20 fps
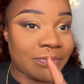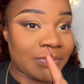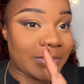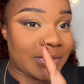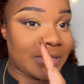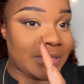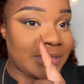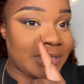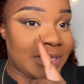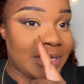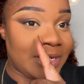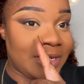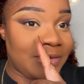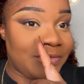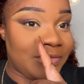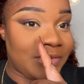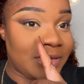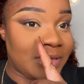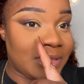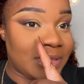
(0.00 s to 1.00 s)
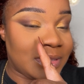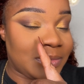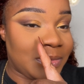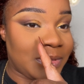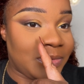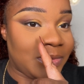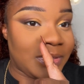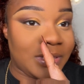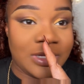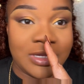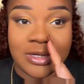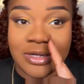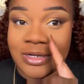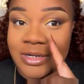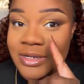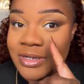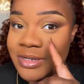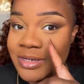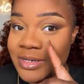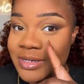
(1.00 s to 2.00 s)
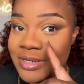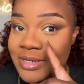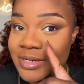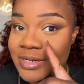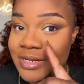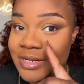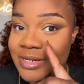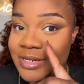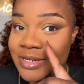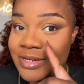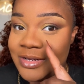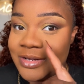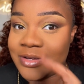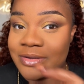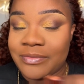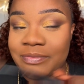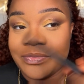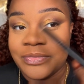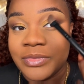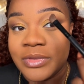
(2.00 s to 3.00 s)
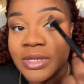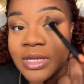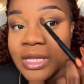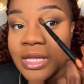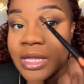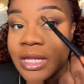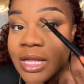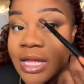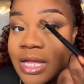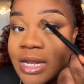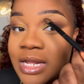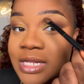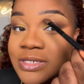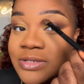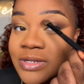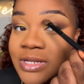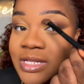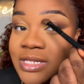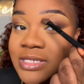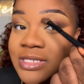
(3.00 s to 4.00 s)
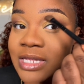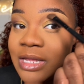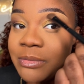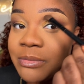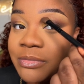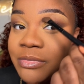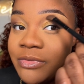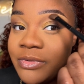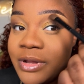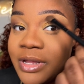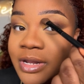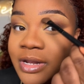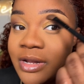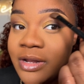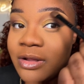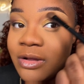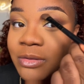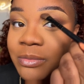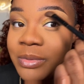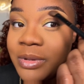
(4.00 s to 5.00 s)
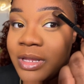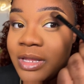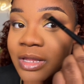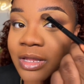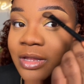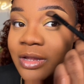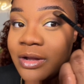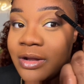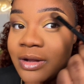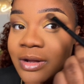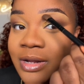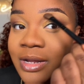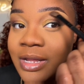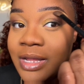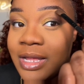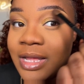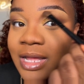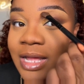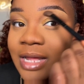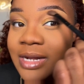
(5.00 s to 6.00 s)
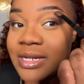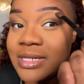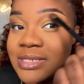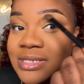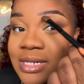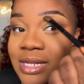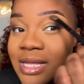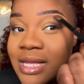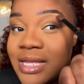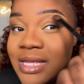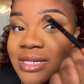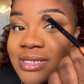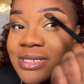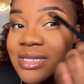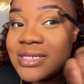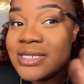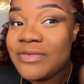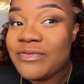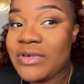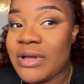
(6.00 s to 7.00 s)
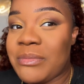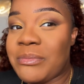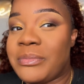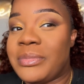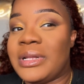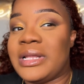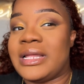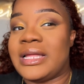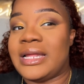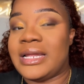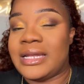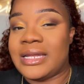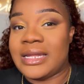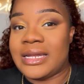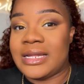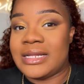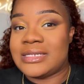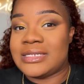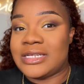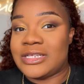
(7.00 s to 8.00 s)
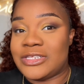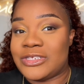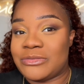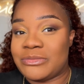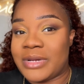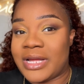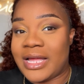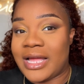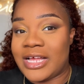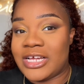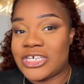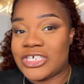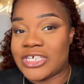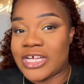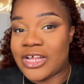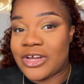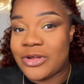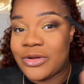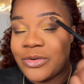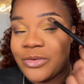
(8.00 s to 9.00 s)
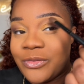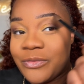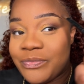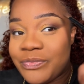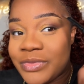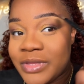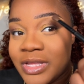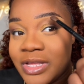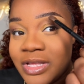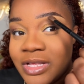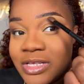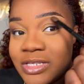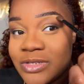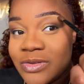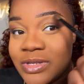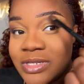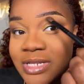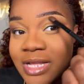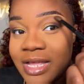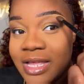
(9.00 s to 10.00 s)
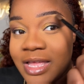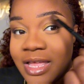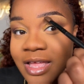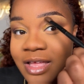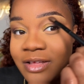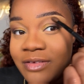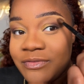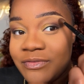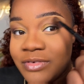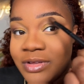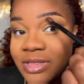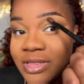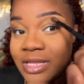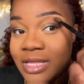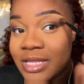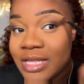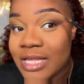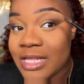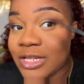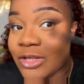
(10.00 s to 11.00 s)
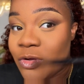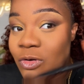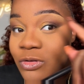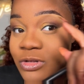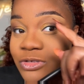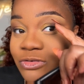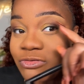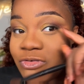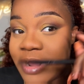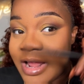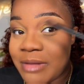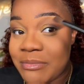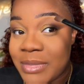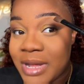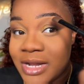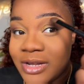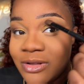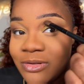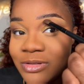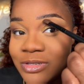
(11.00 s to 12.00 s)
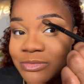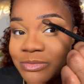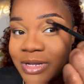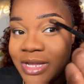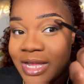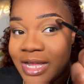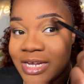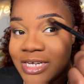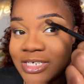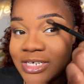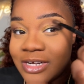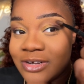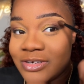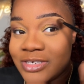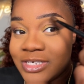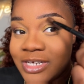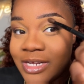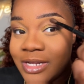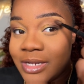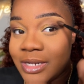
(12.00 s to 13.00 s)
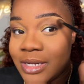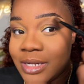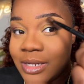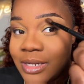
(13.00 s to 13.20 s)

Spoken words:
You see the difference between here and here? And as you can see, I'm bringing it up here, and it's as if I'm blending it into my eyeshadow. So it's like everything, it goes right back down to my eyeshadow shade.